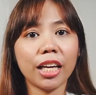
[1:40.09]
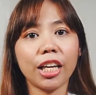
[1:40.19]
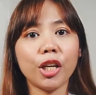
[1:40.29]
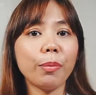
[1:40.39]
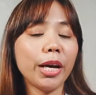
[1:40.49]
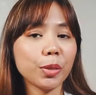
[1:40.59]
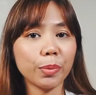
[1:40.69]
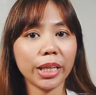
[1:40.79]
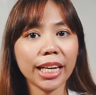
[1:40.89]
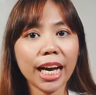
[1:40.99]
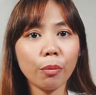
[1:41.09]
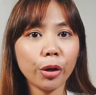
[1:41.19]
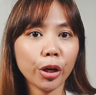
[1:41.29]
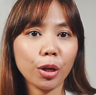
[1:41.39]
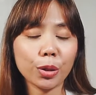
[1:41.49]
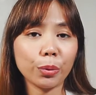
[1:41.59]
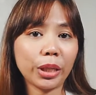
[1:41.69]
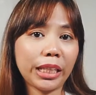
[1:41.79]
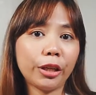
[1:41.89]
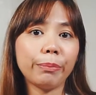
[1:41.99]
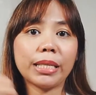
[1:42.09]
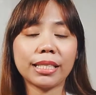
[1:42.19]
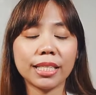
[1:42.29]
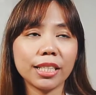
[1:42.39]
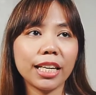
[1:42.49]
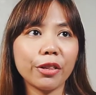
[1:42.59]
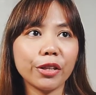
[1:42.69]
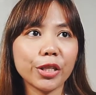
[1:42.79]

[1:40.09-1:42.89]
you know, my husband and I, we are also running our business together,